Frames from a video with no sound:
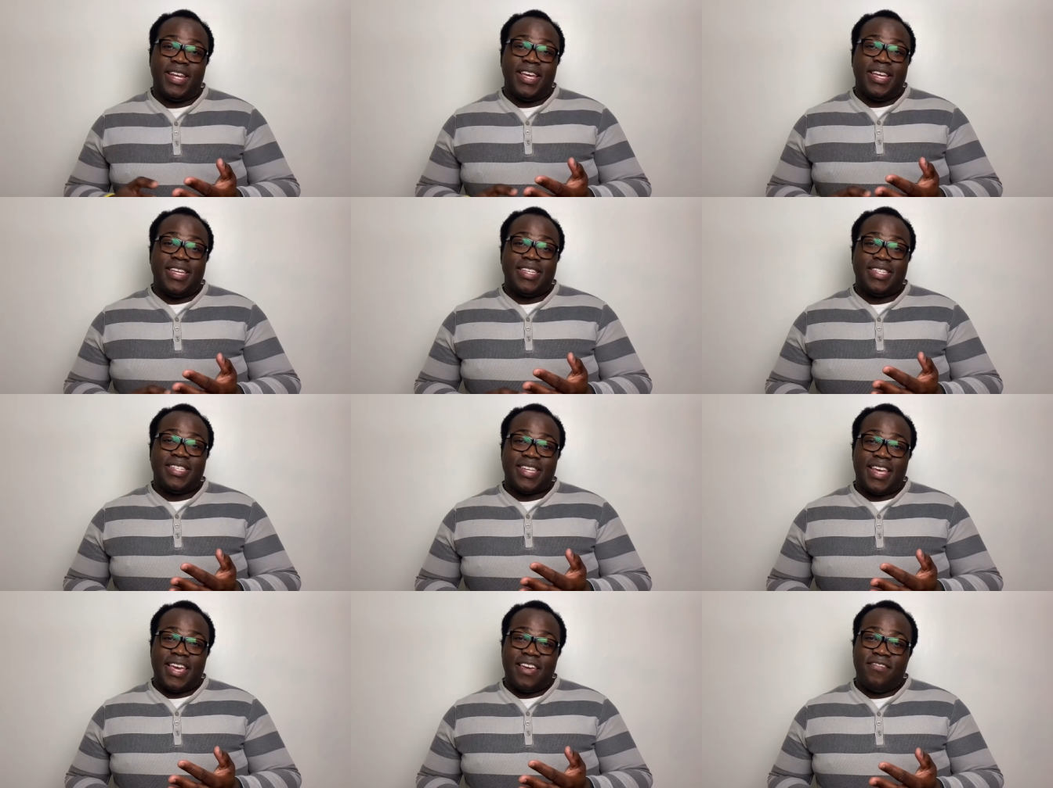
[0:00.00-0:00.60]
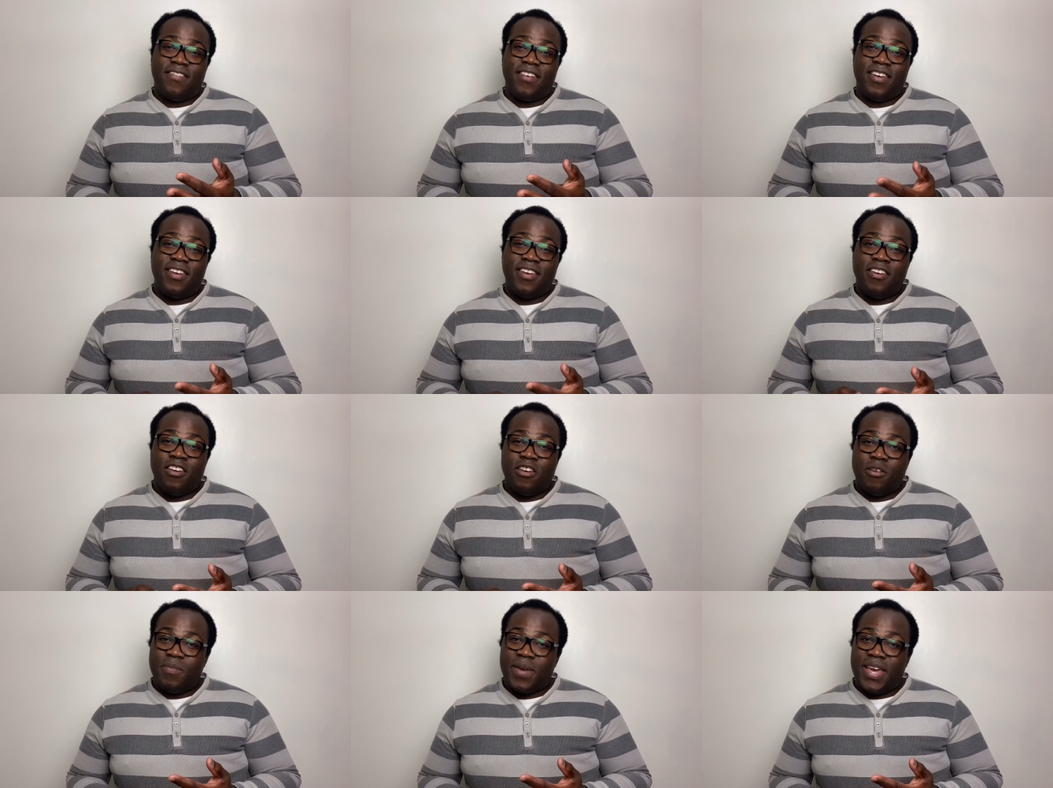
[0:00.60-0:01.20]
saver,
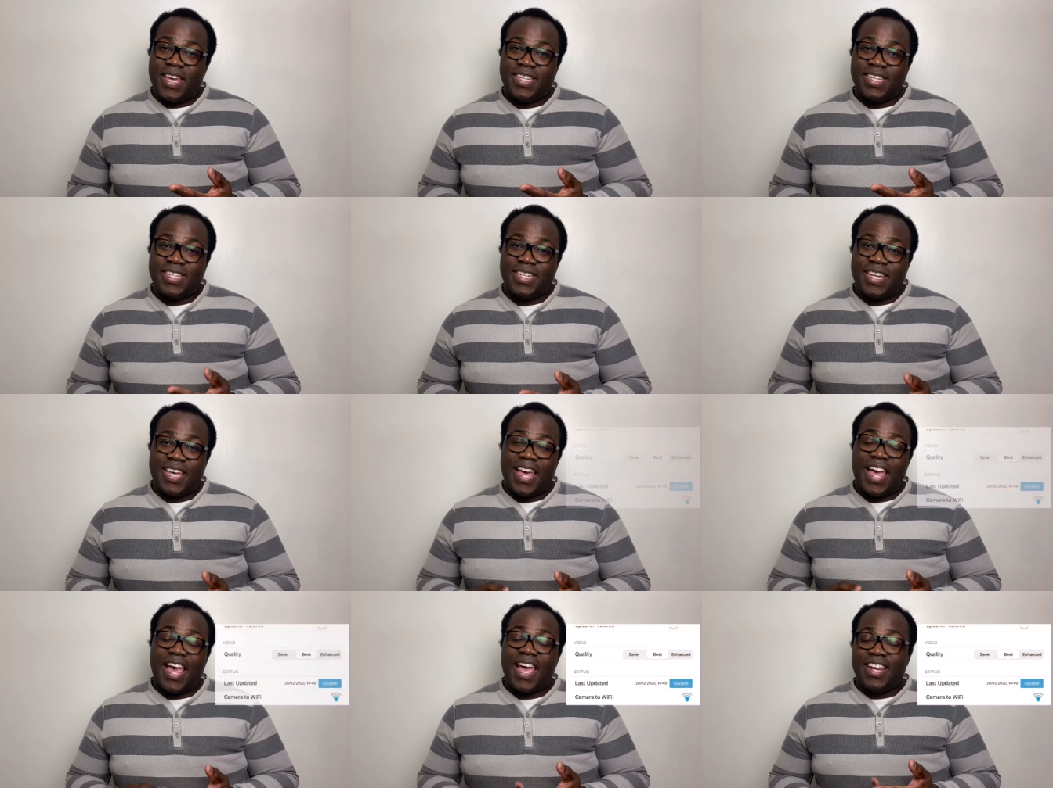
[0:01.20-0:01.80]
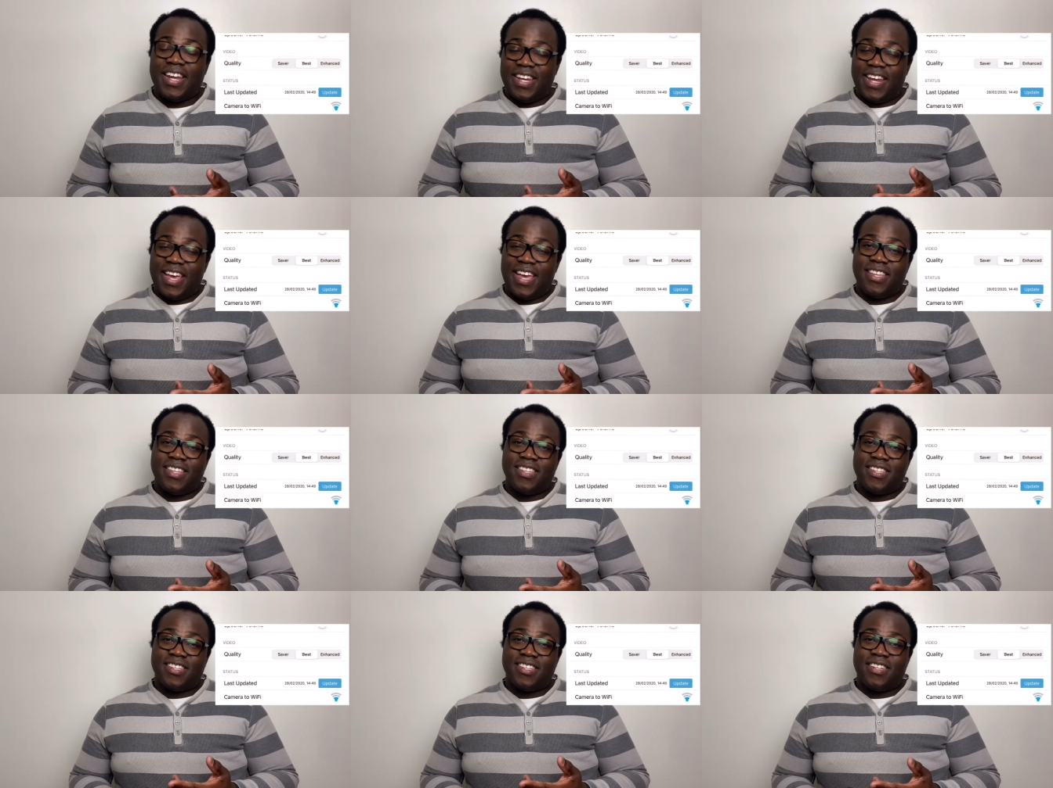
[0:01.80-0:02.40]
best and
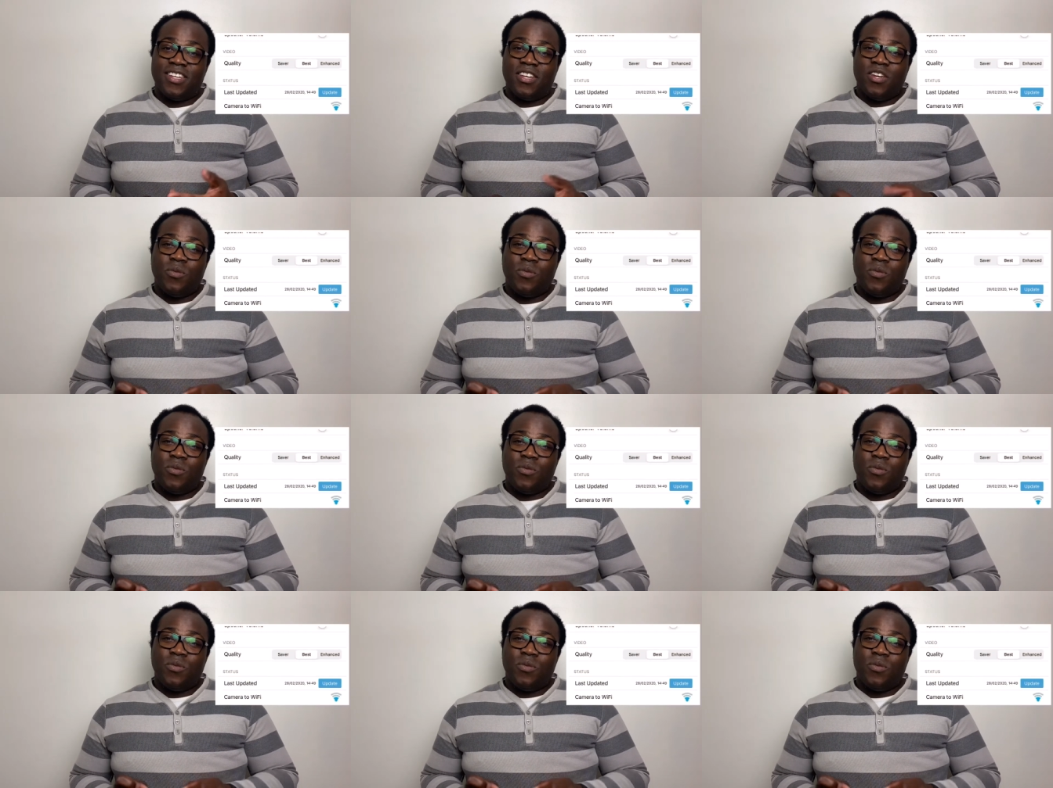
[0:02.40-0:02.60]
enhance,